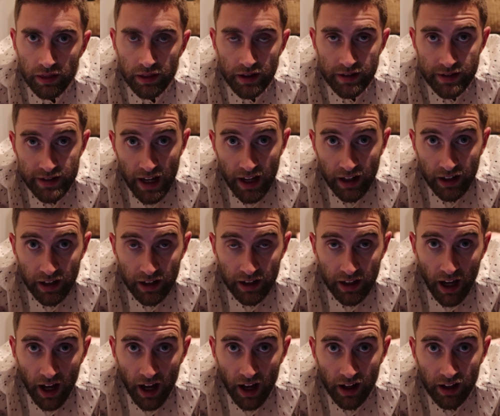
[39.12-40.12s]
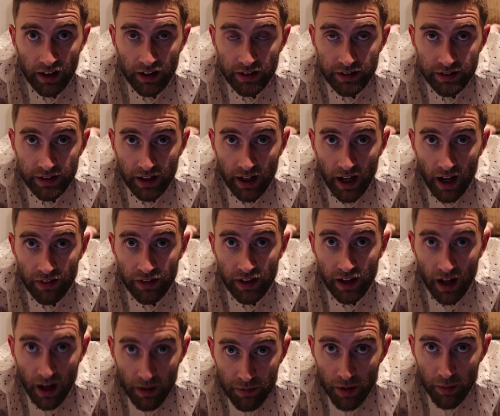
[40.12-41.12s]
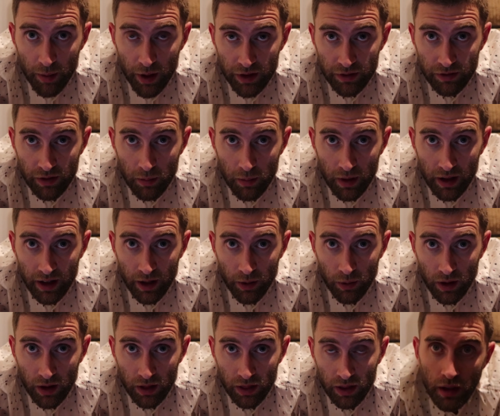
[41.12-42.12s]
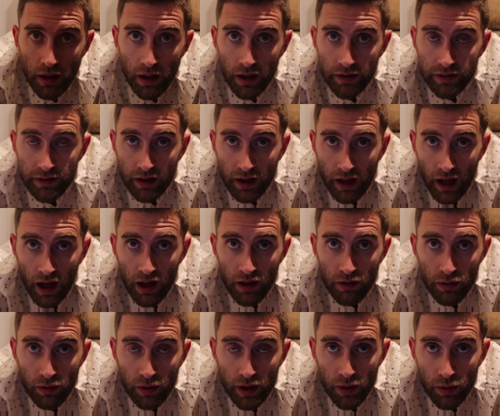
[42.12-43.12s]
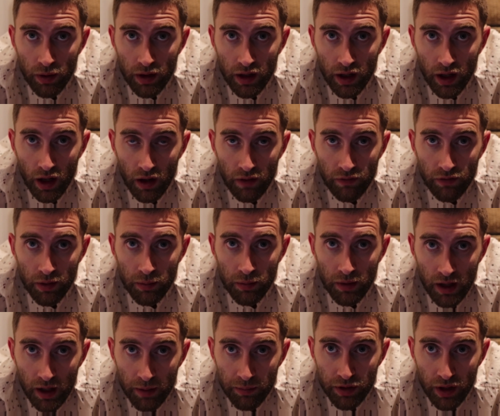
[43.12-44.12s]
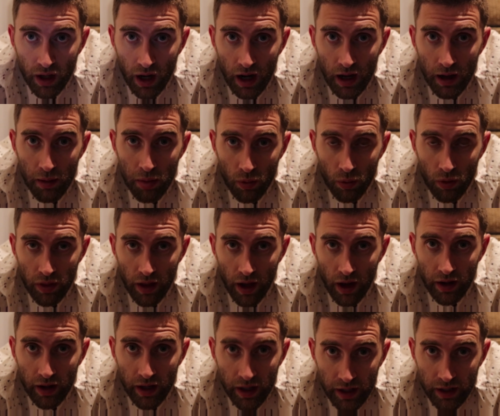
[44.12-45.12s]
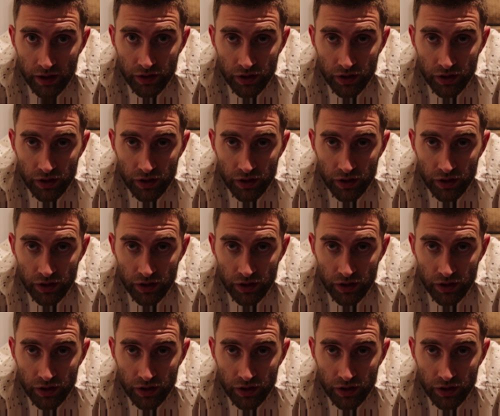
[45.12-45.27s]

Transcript: The standard cut is the cut that I'm the most familiar with. It's the cut where you want to go from clip to clip without any